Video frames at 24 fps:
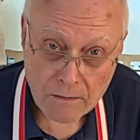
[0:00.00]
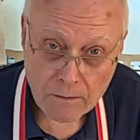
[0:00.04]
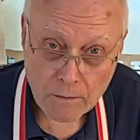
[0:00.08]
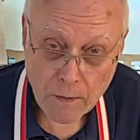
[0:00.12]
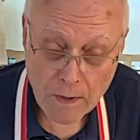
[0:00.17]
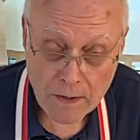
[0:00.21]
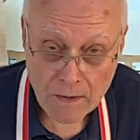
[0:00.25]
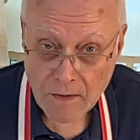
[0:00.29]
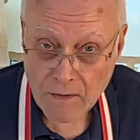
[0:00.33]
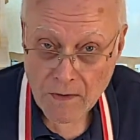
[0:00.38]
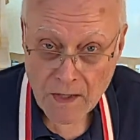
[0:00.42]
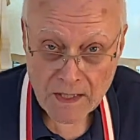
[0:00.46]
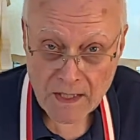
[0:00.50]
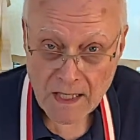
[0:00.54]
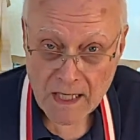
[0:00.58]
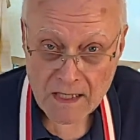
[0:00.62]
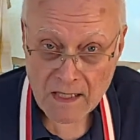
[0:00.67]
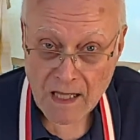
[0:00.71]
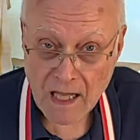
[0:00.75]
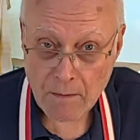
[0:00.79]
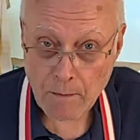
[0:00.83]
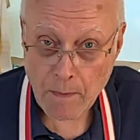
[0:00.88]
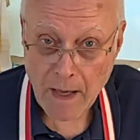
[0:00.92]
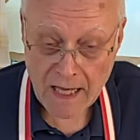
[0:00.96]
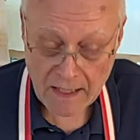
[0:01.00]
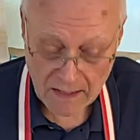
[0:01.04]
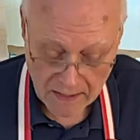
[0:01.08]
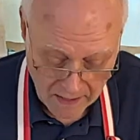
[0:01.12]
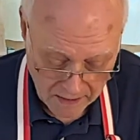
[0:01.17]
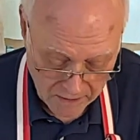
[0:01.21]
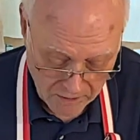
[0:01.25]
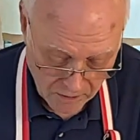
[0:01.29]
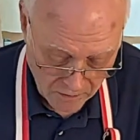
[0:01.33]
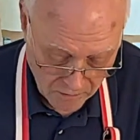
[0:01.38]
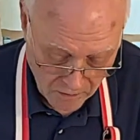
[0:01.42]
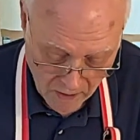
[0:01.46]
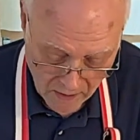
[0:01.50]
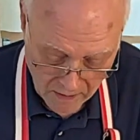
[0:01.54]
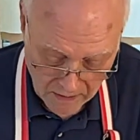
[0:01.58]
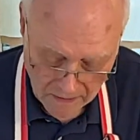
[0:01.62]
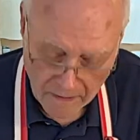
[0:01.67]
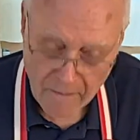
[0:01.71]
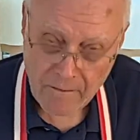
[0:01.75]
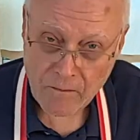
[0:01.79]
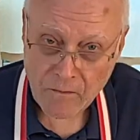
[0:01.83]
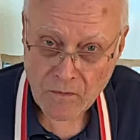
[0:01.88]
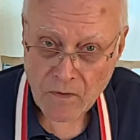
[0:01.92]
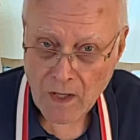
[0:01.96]
Whether they taste like pancakes or not,
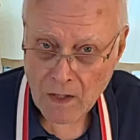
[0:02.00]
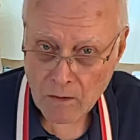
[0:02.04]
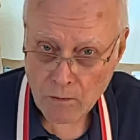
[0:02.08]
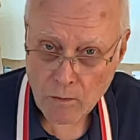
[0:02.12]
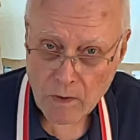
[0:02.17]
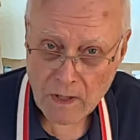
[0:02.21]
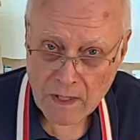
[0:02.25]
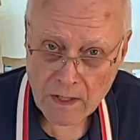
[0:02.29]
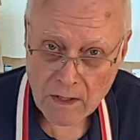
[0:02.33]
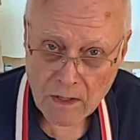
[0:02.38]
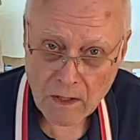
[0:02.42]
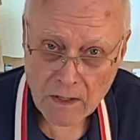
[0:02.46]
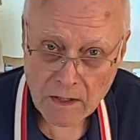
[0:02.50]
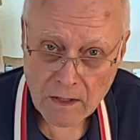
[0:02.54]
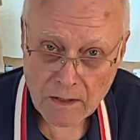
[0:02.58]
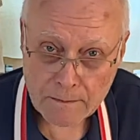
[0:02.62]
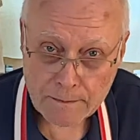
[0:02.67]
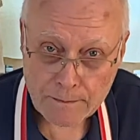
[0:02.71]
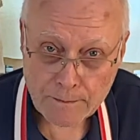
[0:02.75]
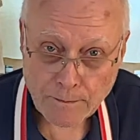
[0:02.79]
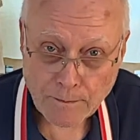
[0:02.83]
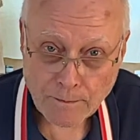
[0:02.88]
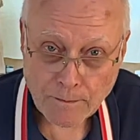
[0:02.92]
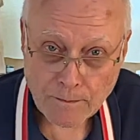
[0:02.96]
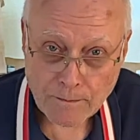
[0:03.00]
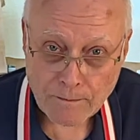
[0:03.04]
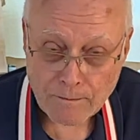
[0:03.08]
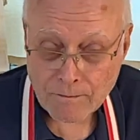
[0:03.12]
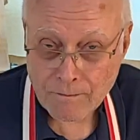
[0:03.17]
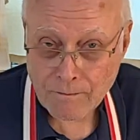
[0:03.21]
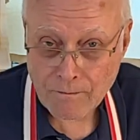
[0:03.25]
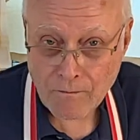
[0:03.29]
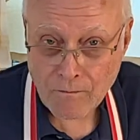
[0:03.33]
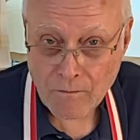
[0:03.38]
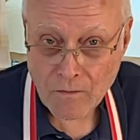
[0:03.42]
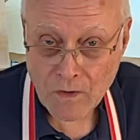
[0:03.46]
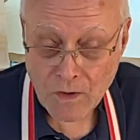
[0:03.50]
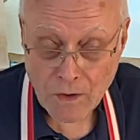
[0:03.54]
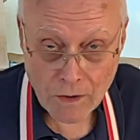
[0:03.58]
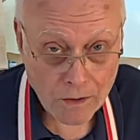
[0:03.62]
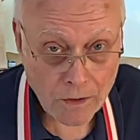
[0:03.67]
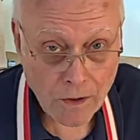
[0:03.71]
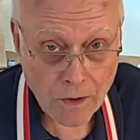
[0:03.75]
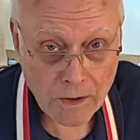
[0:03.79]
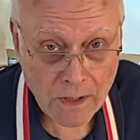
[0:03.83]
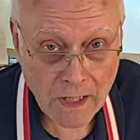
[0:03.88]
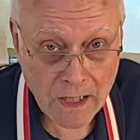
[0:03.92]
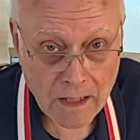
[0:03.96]
they're really good. Good
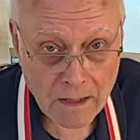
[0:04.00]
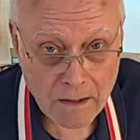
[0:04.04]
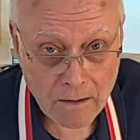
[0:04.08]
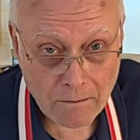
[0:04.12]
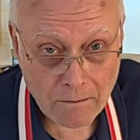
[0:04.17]
cooking.